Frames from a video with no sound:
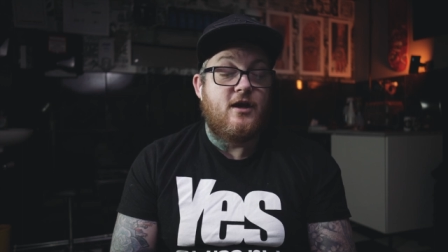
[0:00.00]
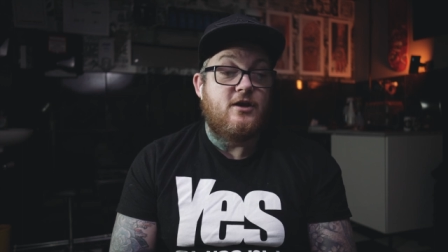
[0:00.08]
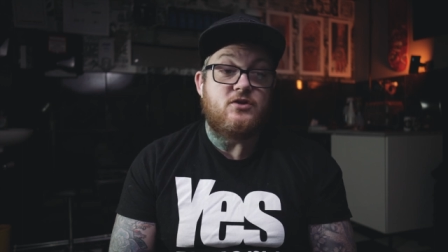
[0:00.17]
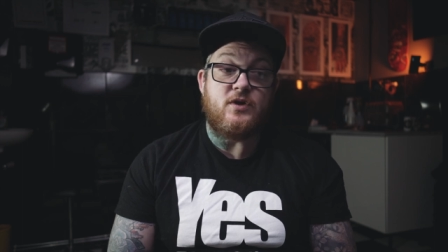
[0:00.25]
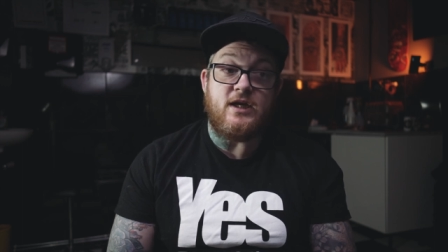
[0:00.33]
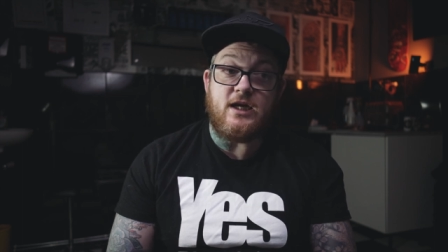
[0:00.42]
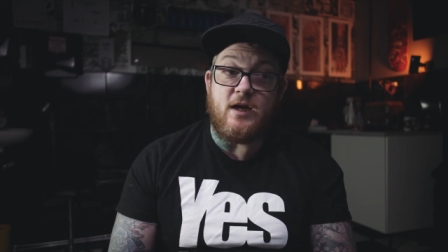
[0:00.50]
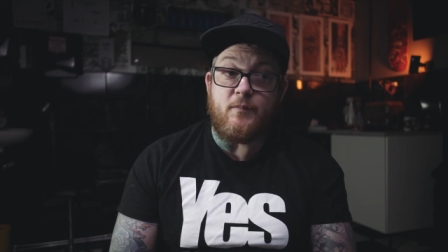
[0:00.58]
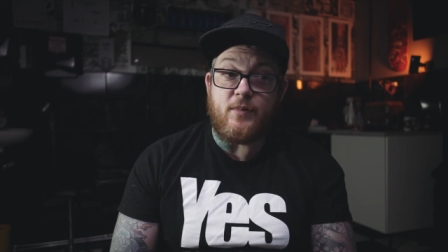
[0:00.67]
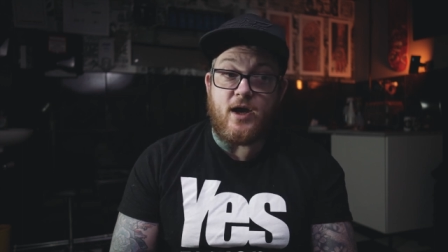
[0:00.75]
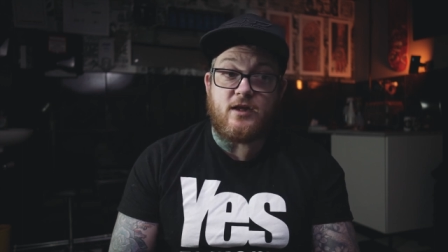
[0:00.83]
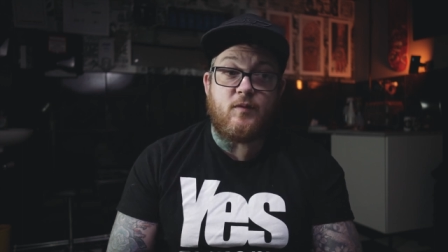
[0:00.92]
So he come
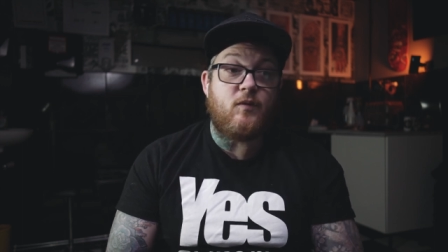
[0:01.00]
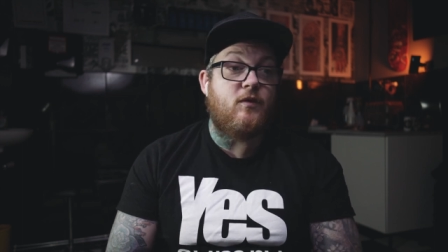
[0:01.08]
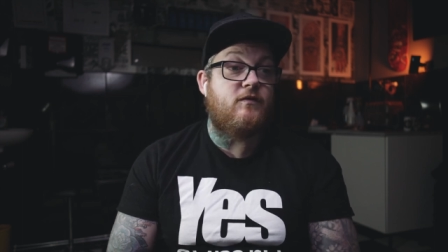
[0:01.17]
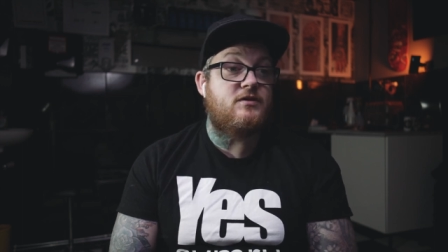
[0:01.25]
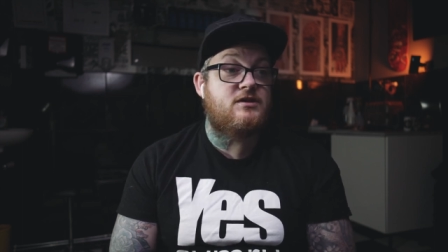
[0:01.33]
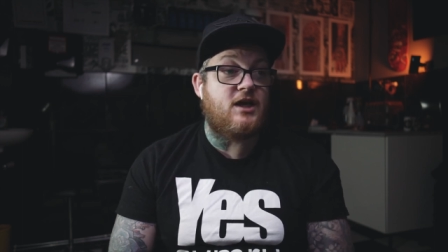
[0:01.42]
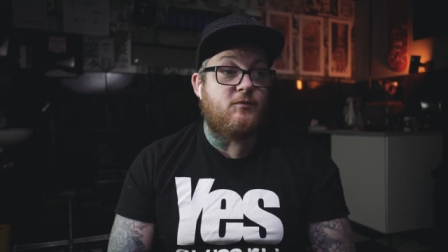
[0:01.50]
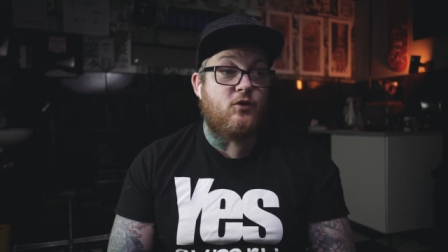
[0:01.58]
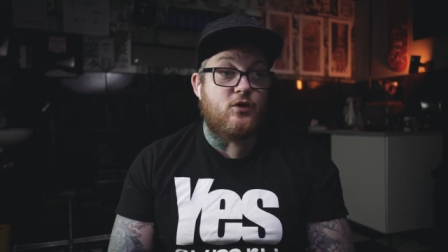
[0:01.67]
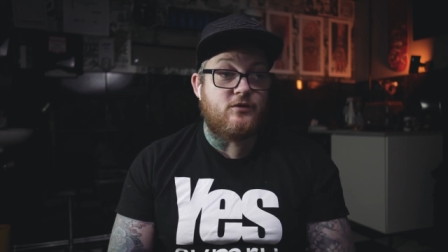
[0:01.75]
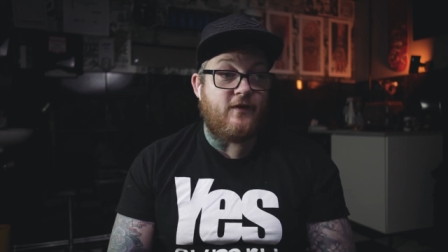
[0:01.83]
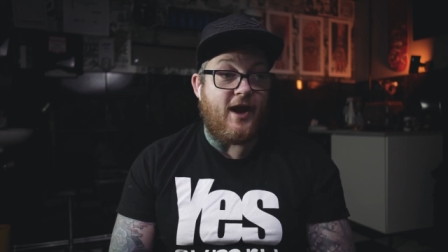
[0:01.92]
back to me with, same
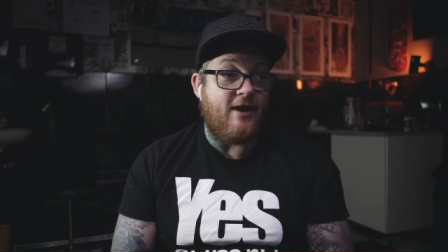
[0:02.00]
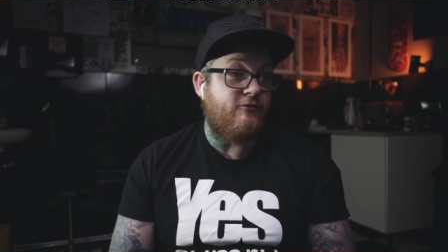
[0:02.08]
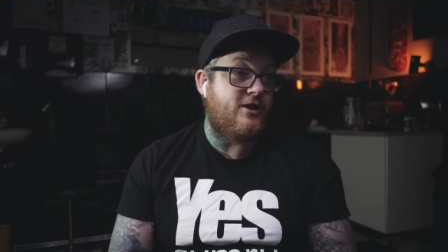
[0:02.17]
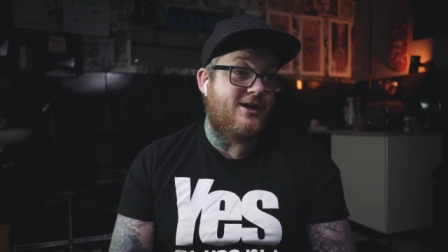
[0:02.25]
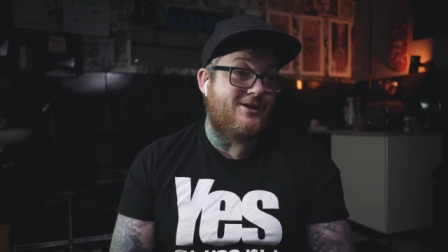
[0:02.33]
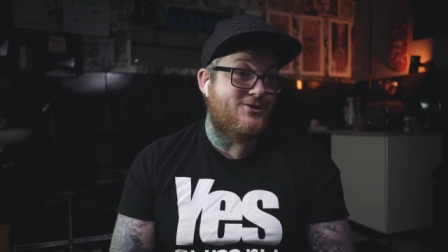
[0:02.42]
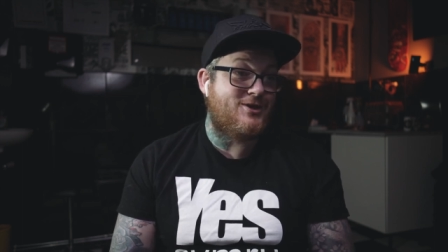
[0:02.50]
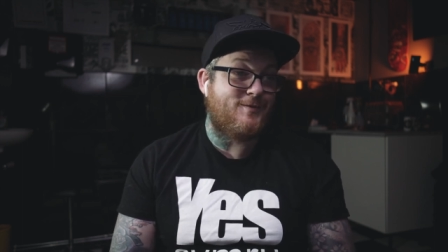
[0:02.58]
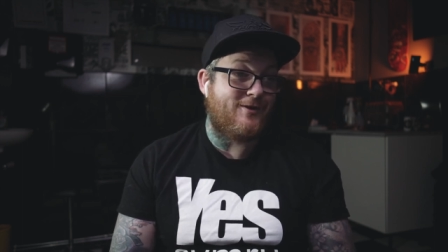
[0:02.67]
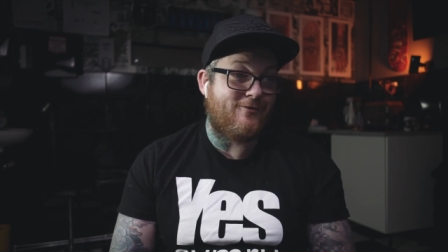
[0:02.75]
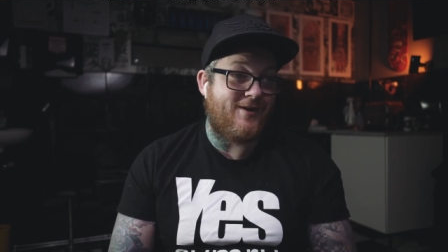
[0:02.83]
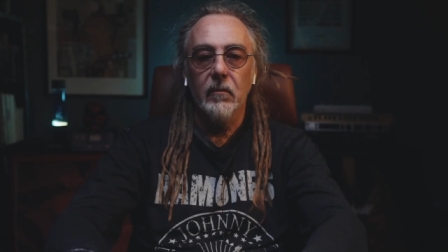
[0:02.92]
goes for every industry,
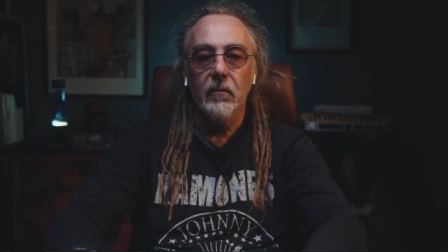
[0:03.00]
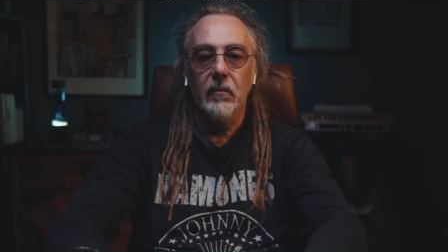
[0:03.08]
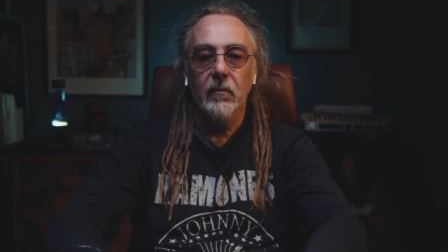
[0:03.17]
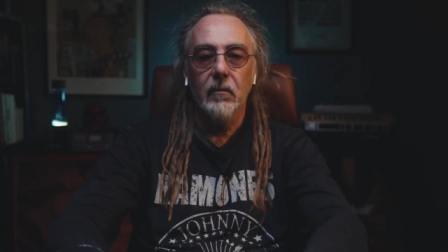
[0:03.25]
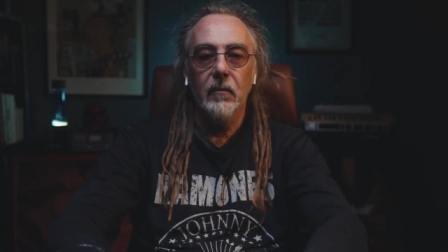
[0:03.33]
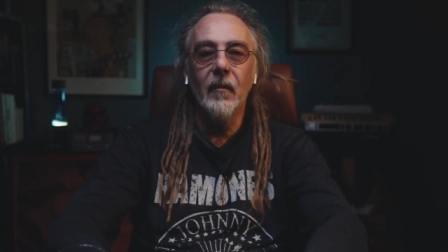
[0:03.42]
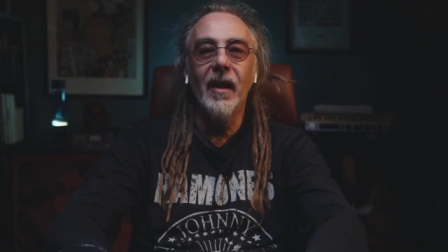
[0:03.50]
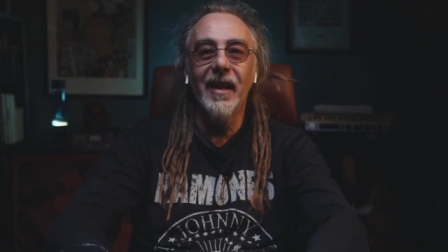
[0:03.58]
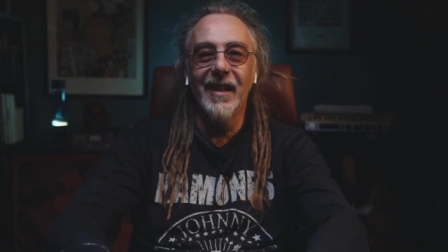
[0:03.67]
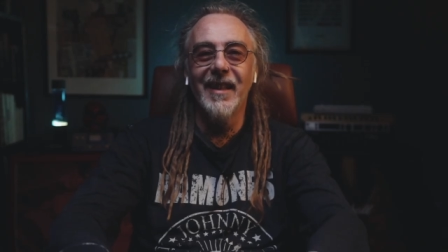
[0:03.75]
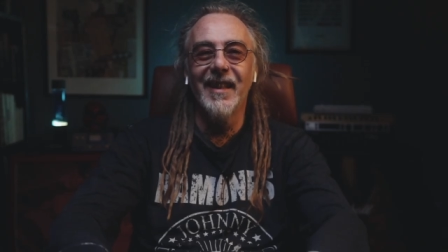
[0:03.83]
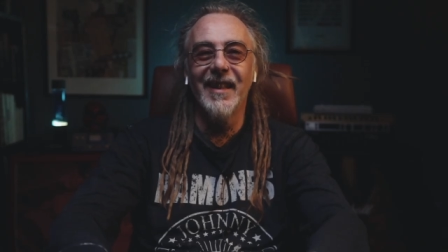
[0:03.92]
my friend. Many
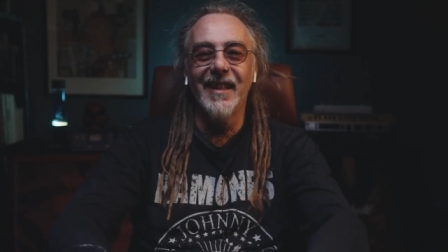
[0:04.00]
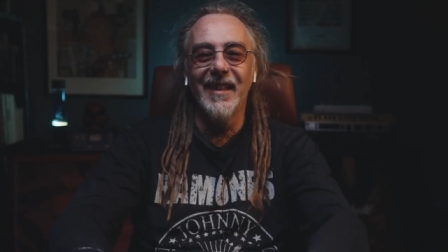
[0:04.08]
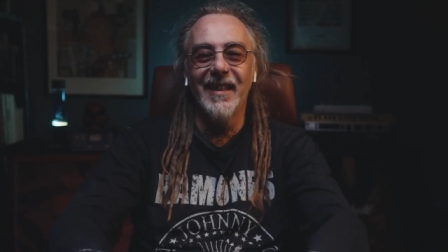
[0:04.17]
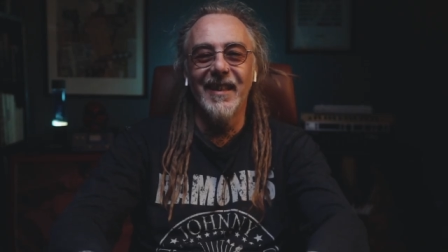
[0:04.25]
companies